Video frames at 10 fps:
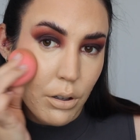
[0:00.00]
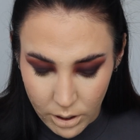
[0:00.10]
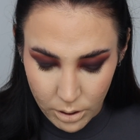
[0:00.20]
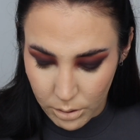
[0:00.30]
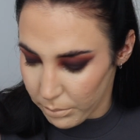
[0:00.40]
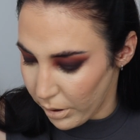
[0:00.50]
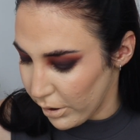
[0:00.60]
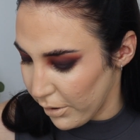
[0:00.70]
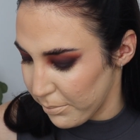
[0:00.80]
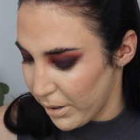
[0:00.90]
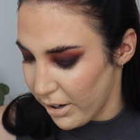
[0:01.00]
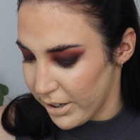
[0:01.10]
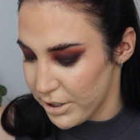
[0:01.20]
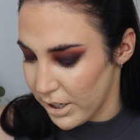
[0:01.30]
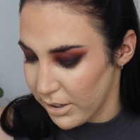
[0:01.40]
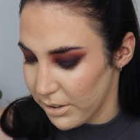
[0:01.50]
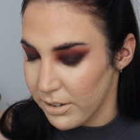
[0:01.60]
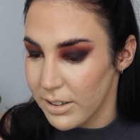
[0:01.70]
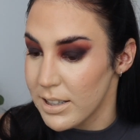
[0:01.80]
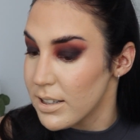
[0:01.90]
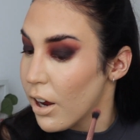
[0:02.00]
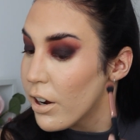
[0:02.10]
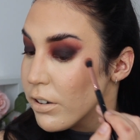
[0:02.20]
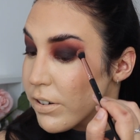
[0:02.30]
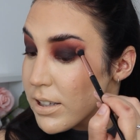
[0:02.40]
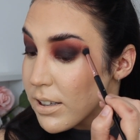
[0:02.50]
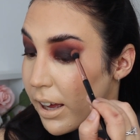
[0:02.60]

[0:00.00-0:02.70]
Oh, I'm going over my eyeshadow. This is the only reason